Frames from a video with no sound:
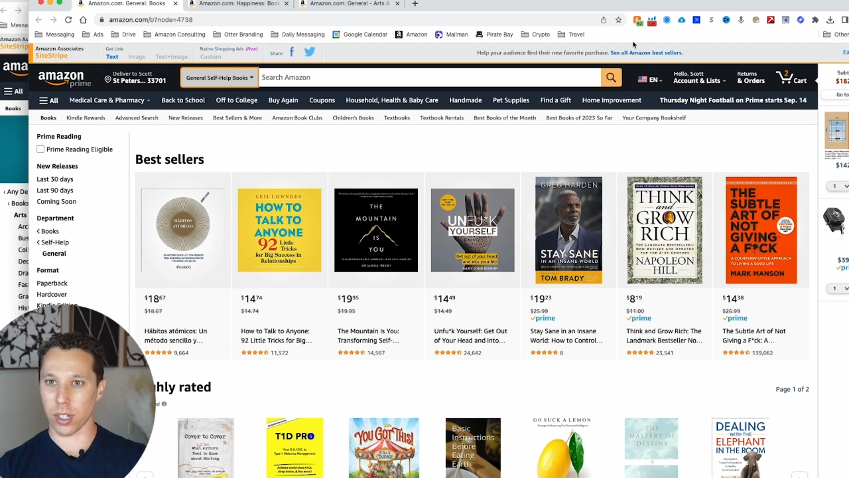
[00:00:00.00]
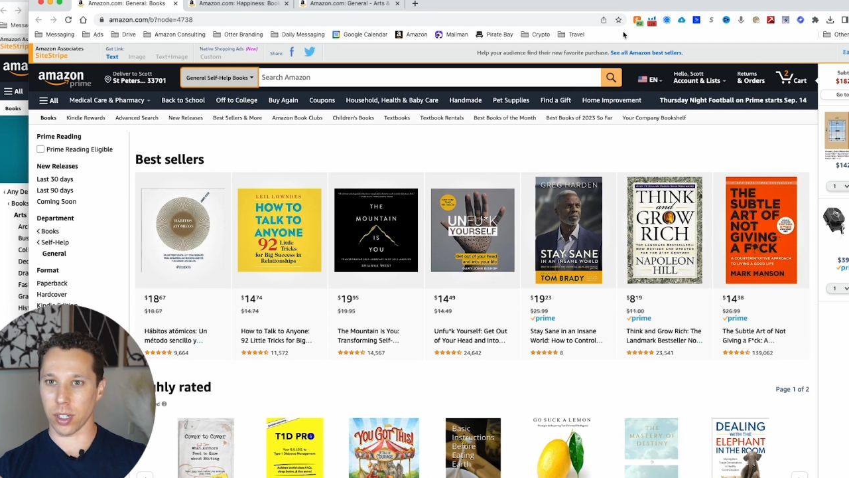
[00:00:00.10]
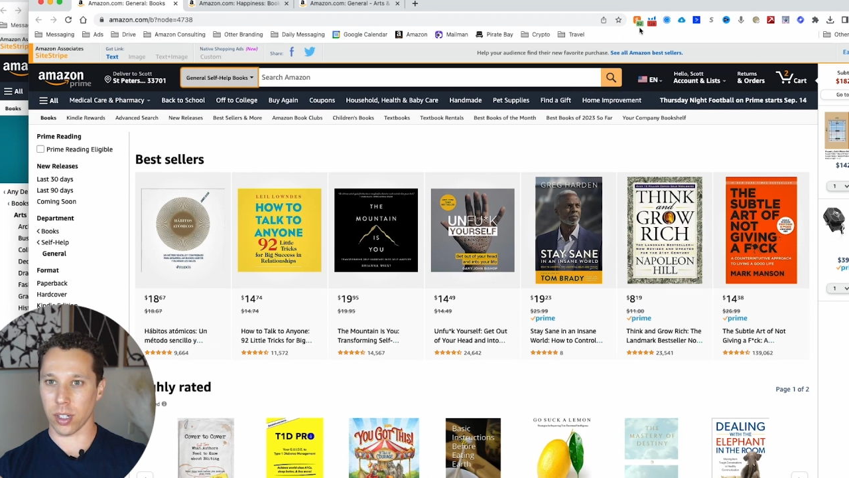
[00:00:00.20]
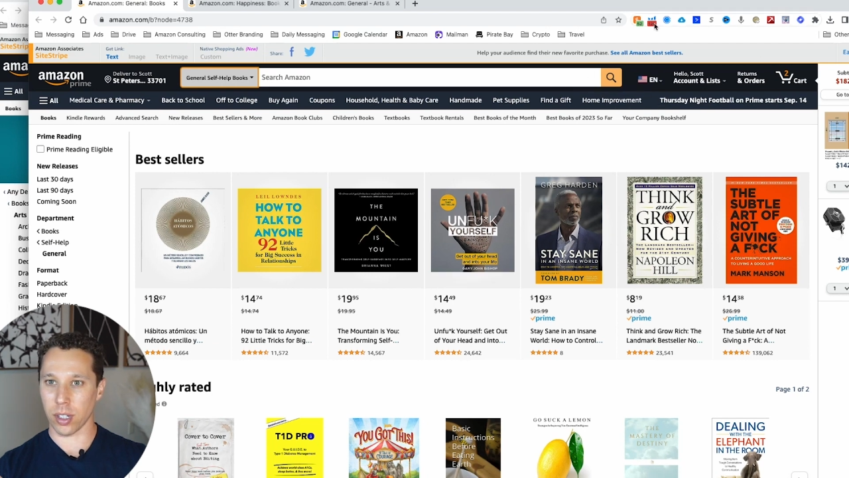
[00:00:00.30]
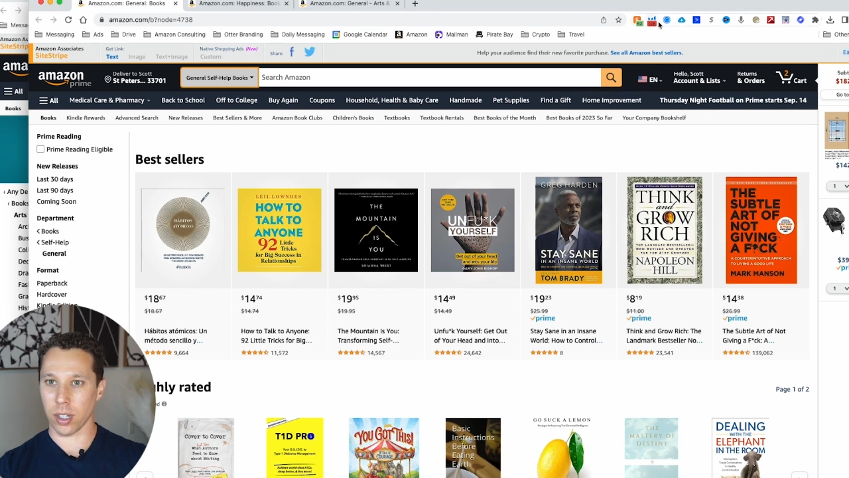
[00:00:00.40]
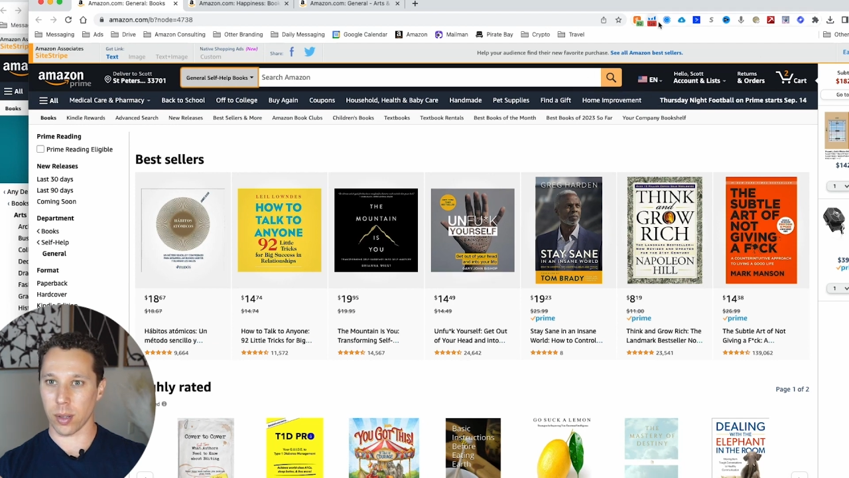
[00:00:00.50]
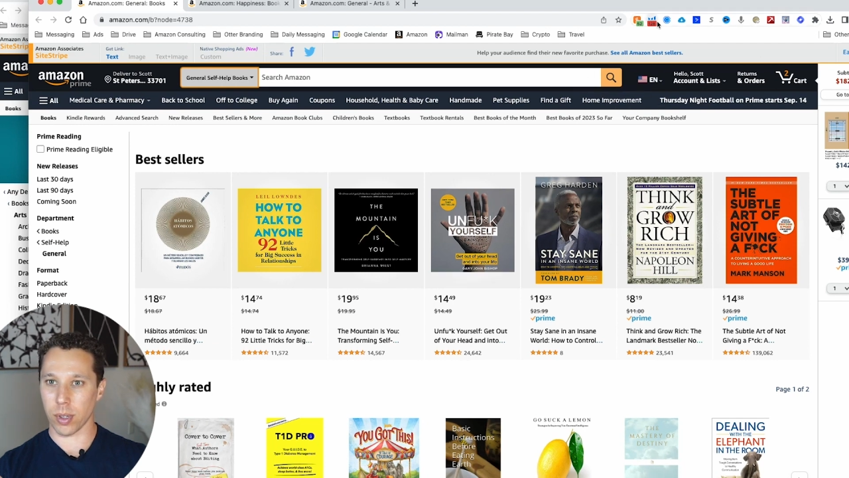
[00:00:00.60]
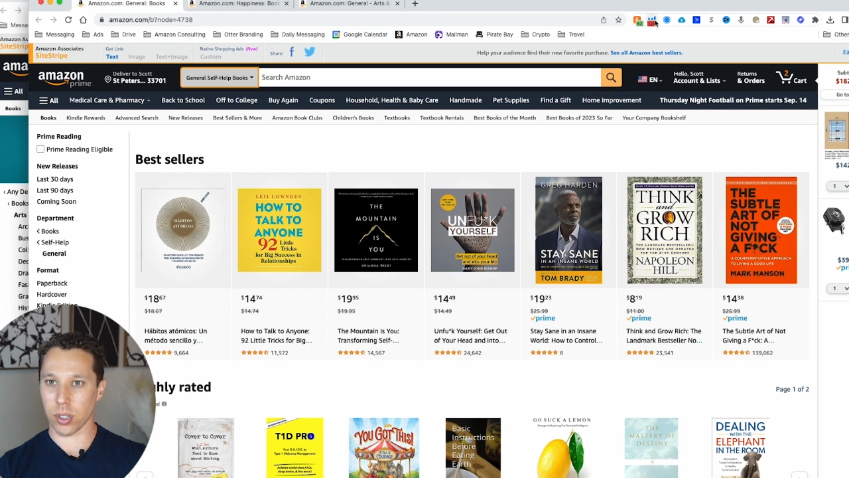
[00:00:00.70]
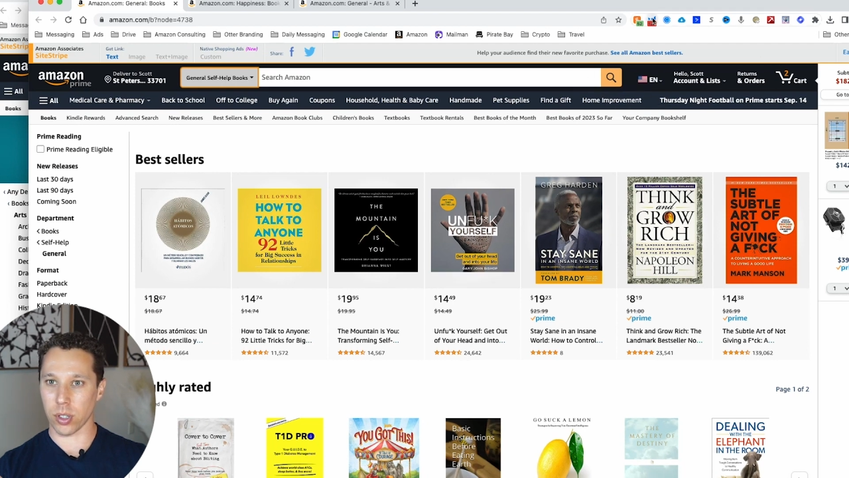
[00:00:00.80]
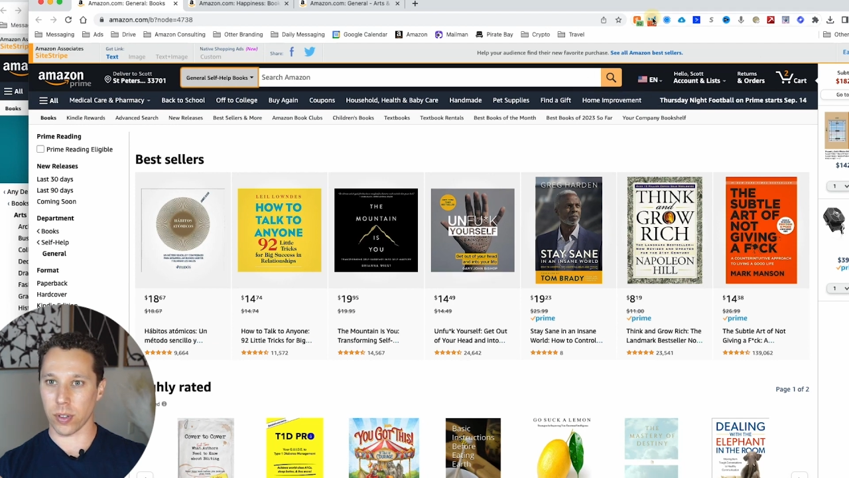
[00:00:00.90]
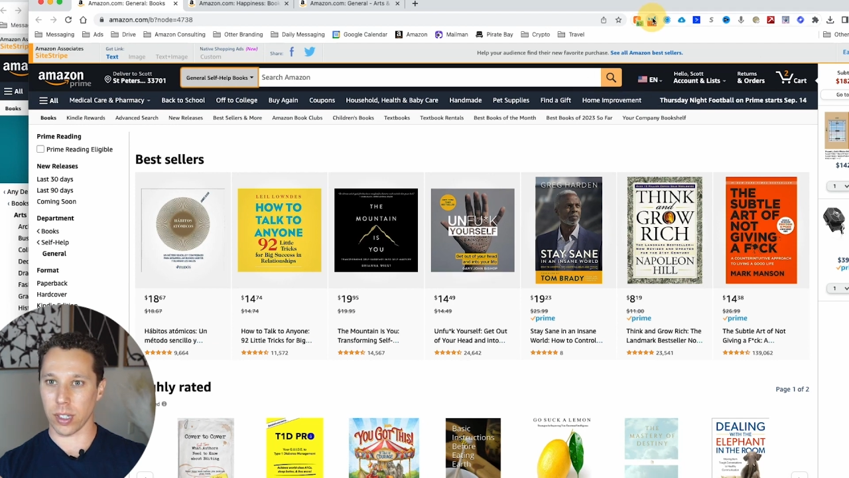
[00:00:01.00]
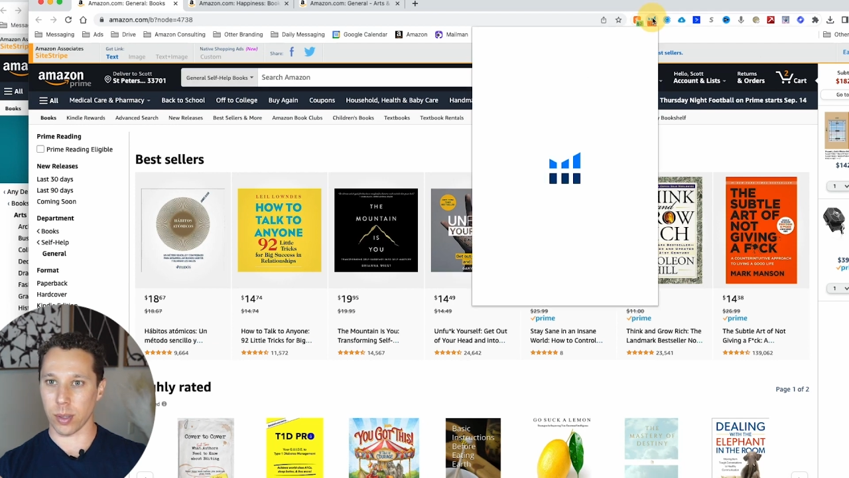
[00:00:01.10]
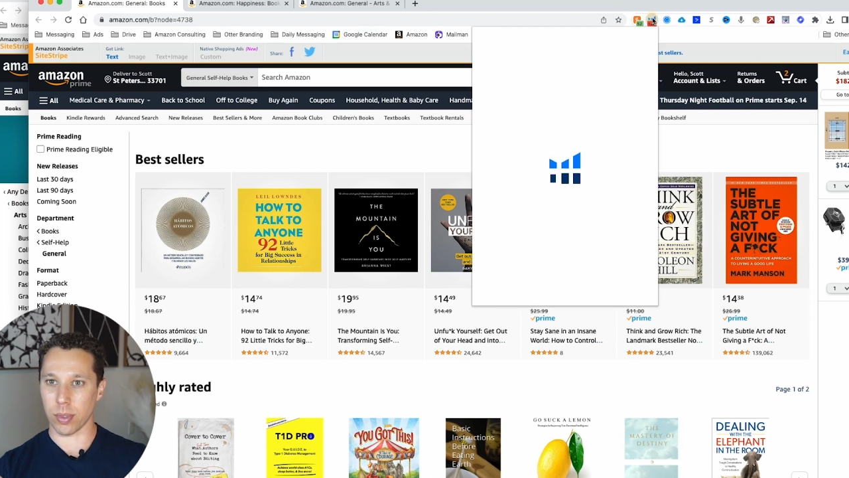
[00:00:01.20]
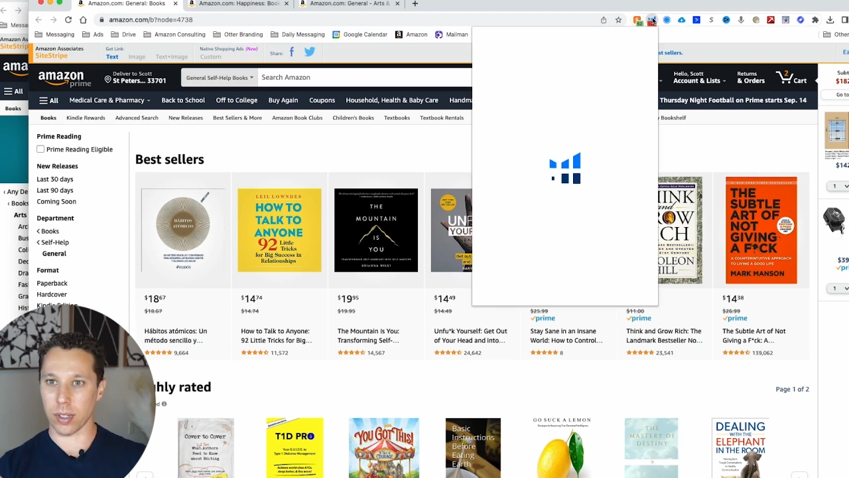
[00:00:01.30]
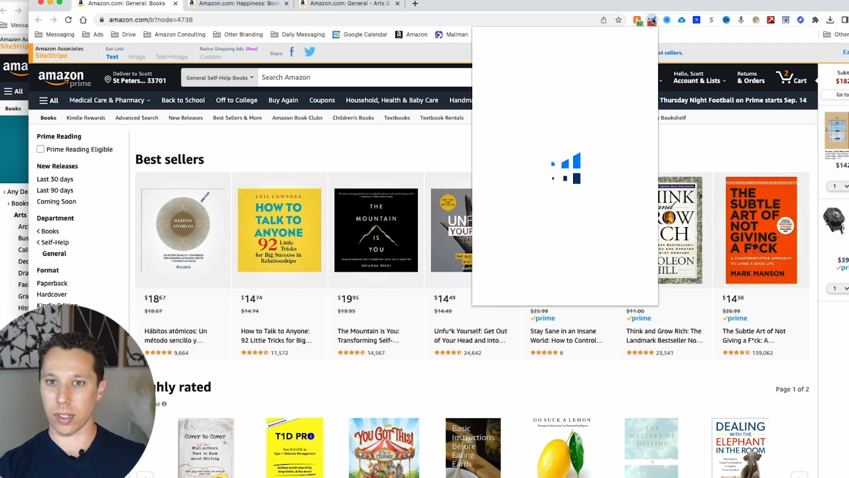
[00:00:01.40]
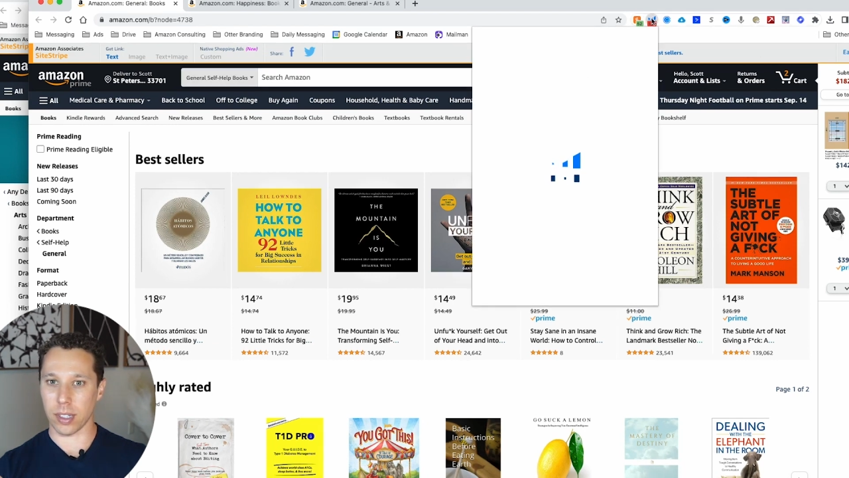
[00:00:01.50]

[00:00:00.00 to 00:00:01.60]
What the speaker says: I'm not sure if Helium